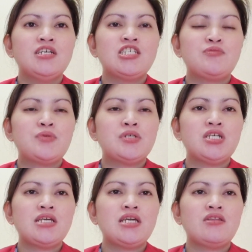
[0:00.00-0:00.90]

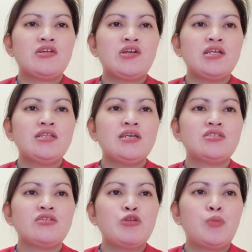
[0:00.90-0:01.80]
especially in the early
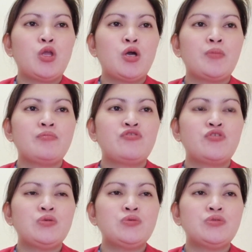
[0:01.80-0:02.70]
days of deployment before
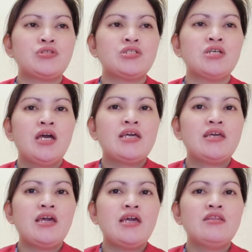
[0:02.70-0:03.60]
users
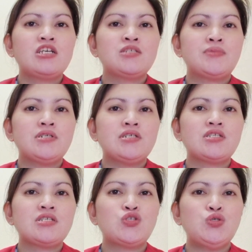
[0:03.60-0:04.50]
gain the
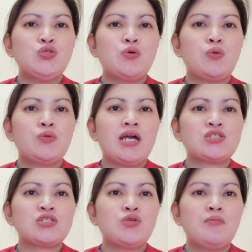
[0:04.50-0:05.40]
experience to know the
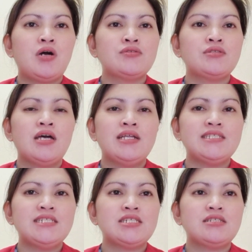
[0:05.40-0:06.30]
actual amounts needed.